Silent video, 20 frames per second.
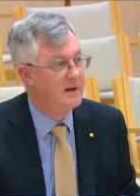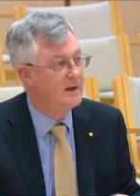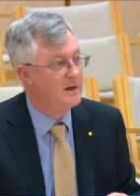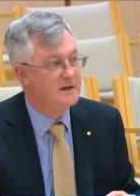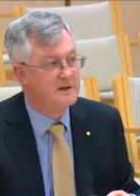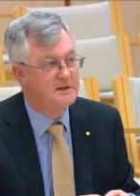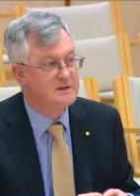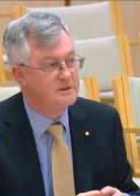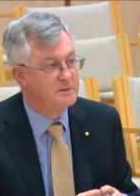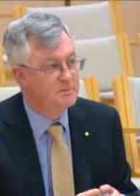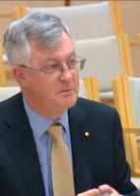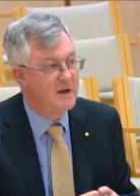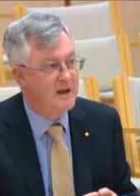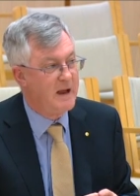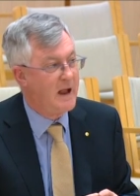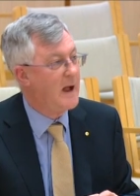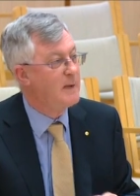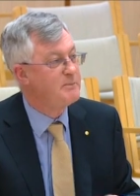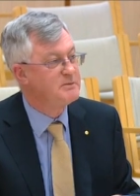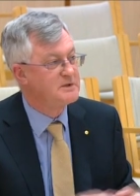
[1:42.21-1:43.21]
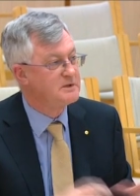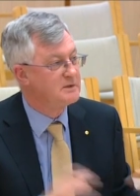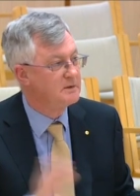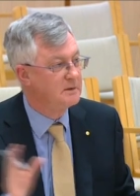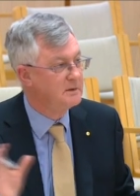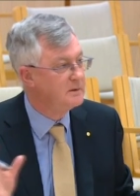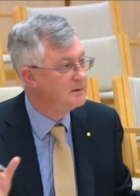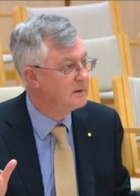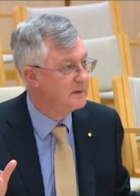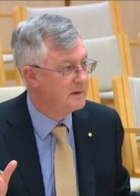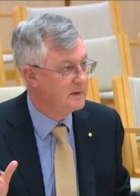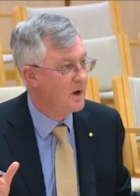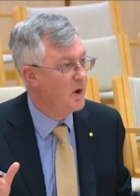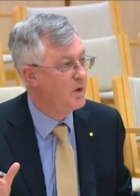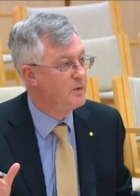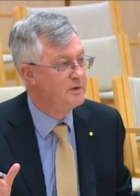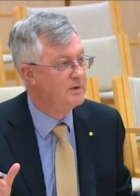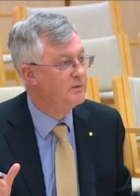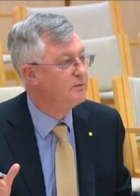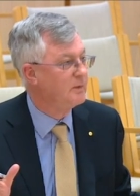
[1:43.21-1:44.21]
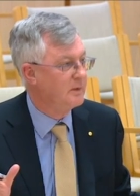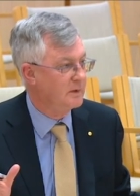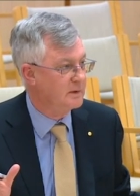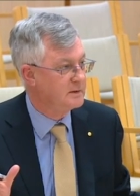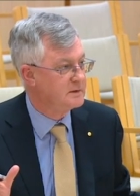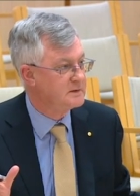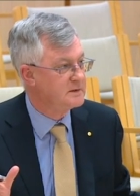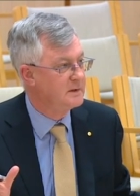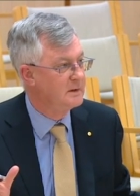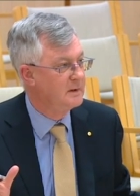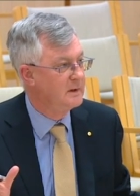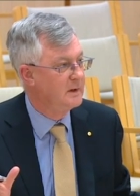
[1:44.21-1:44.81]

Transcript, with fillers: it is to me absolutely no difference.